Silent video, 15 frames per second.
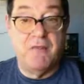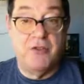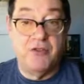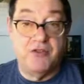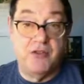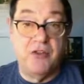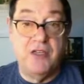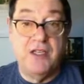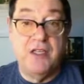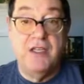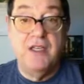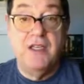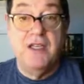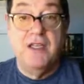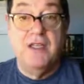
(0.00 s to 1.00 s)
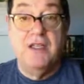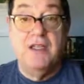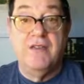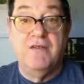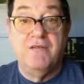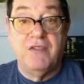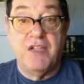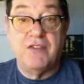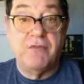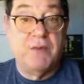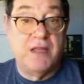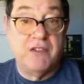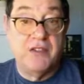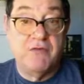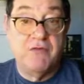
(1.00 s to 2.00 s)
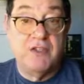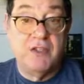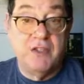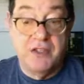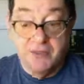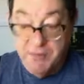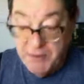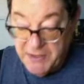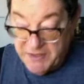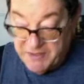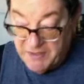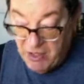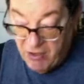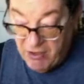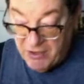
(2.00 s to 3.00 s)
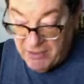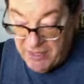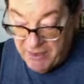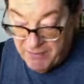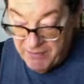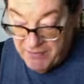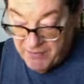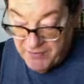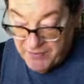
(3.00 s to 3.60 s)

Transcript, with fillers: of Jonah. Flesh and blood is not real, this, but he's telling them